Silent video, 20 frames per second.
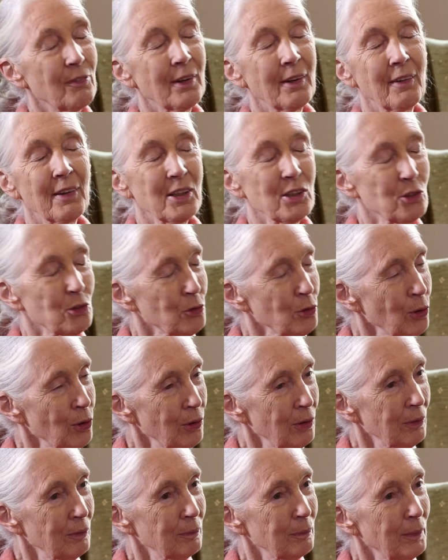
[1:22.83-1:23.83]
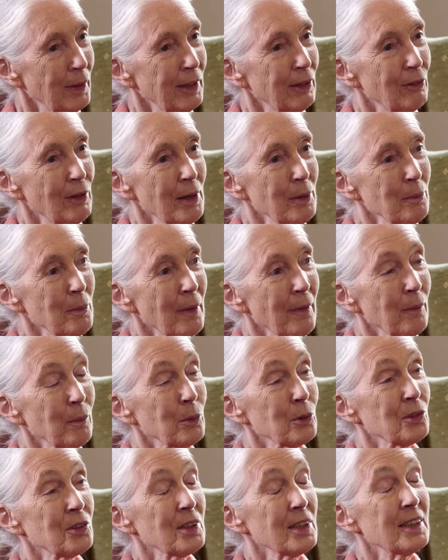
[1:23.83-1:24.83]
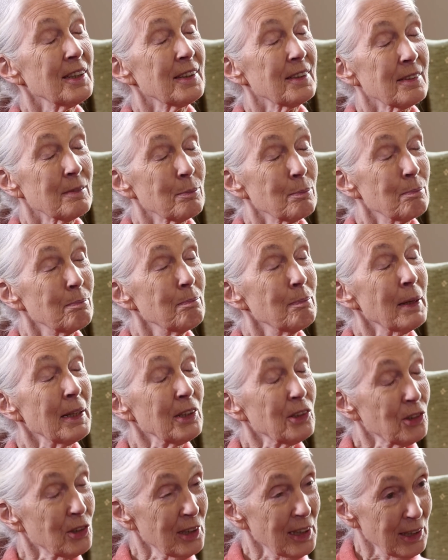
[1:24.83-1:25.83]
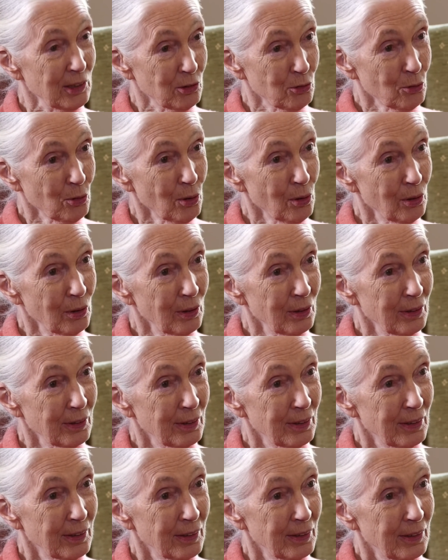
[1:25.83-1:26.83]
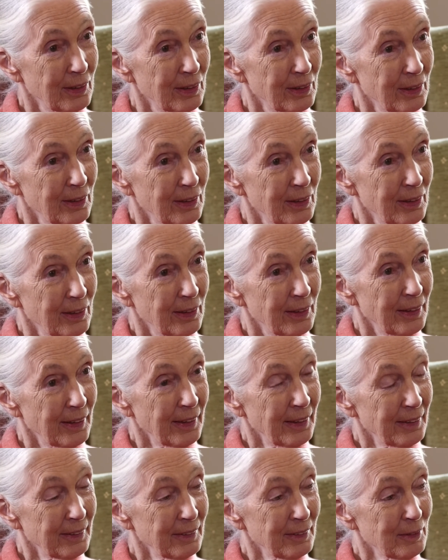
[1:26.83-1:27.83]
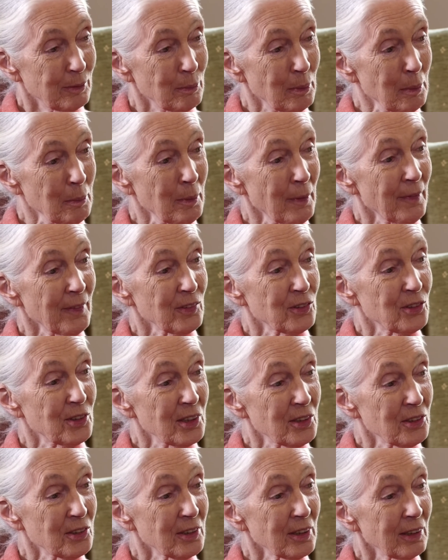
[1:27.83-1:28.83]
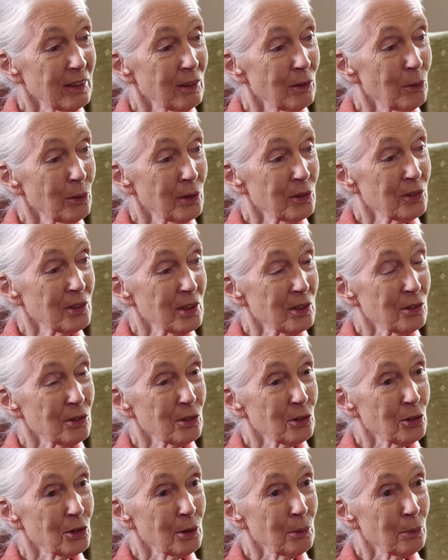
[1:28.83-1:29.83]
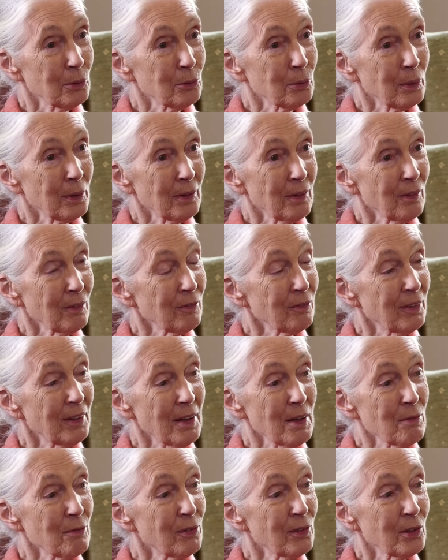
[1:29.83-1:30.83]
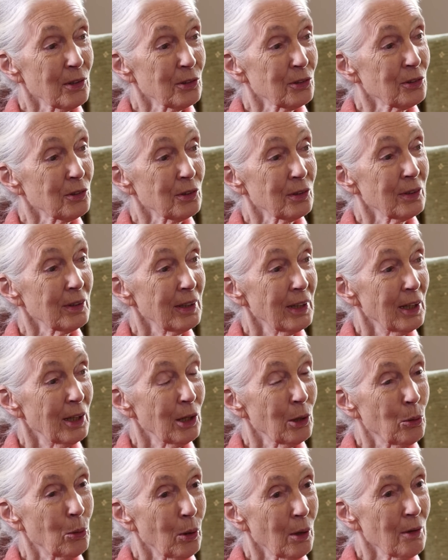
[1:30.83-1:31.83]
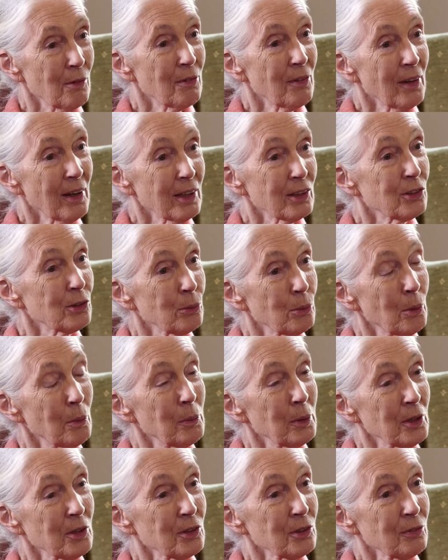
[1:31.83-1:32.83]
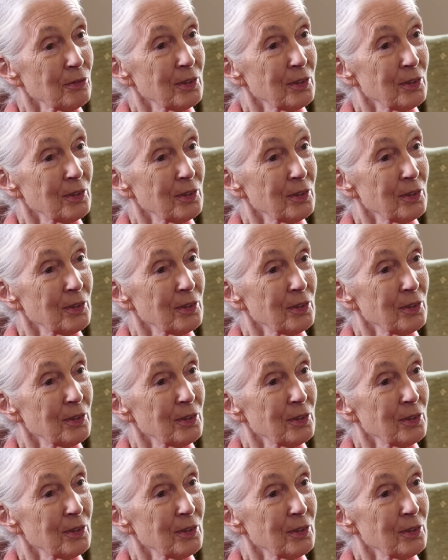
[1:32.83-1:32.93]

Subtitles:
Very strong. My grandmother was immensely strong. And my mother's sister, older sister, she was one of the very first to qualify as a woman as a